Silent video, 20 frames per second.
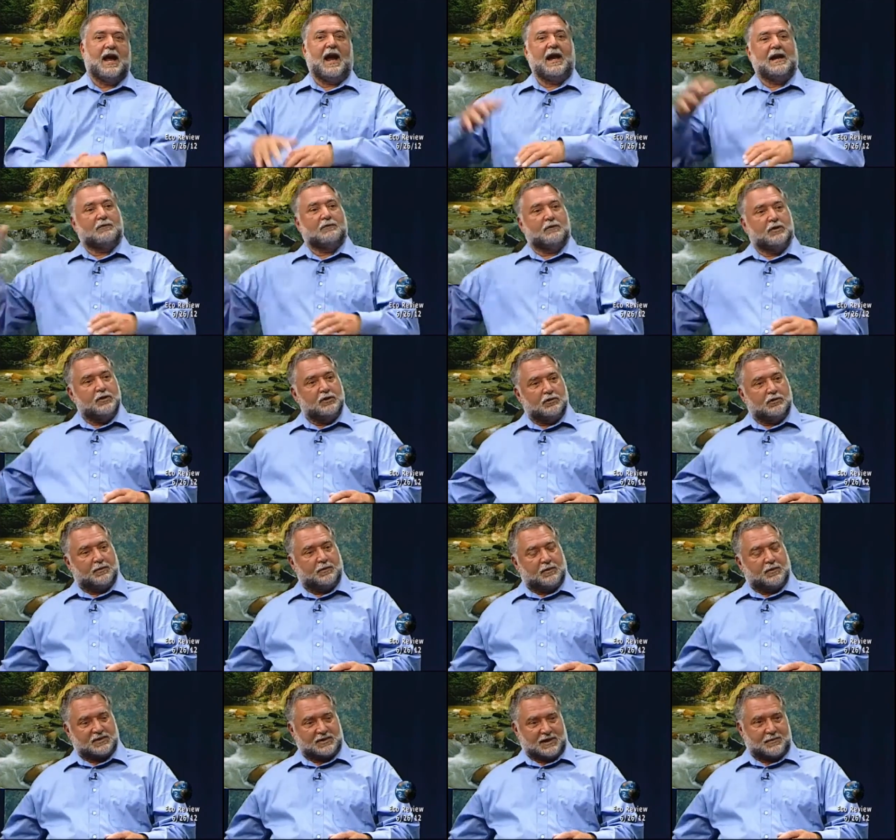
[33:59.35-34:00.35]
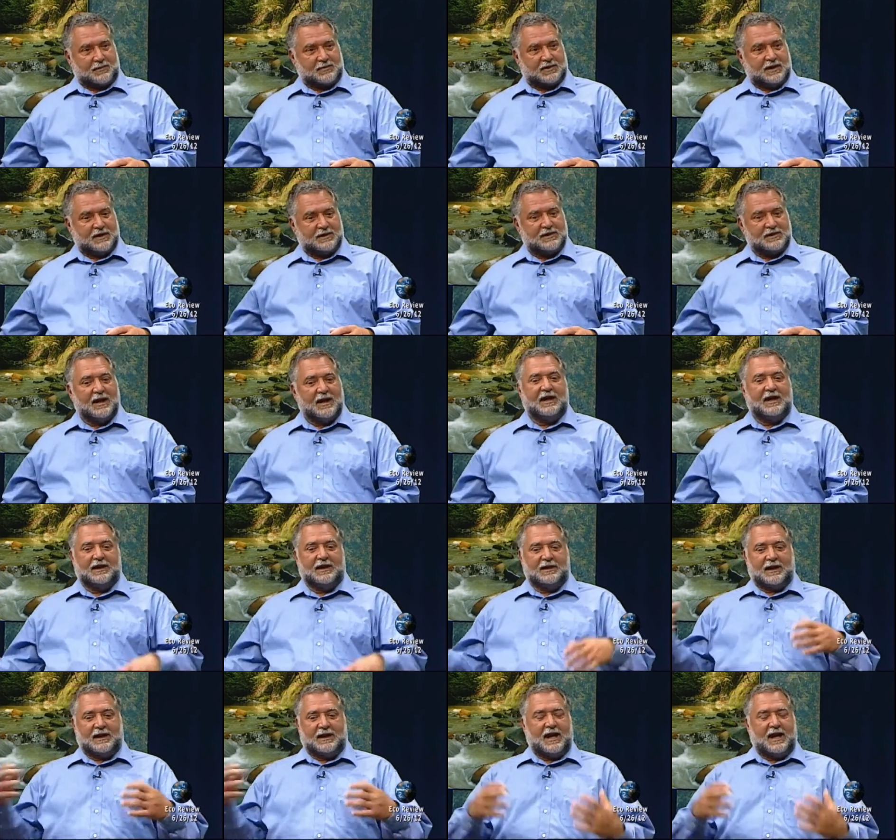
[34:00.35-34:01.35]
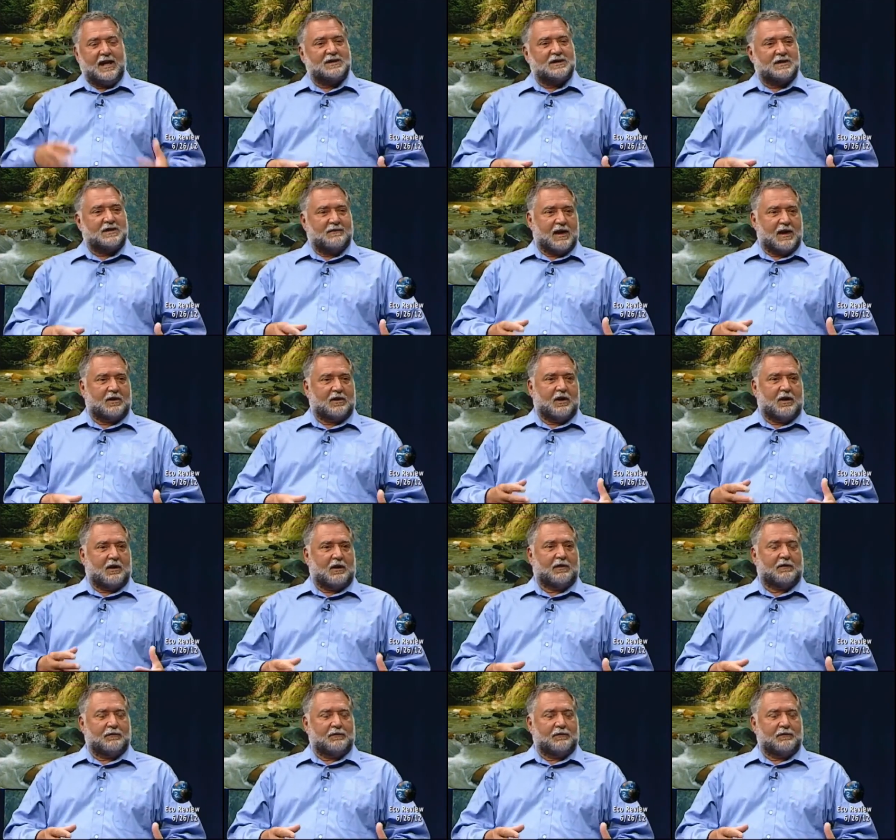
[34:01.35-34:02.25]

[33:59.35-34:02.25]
and renewable subsidies. In the case of alcohol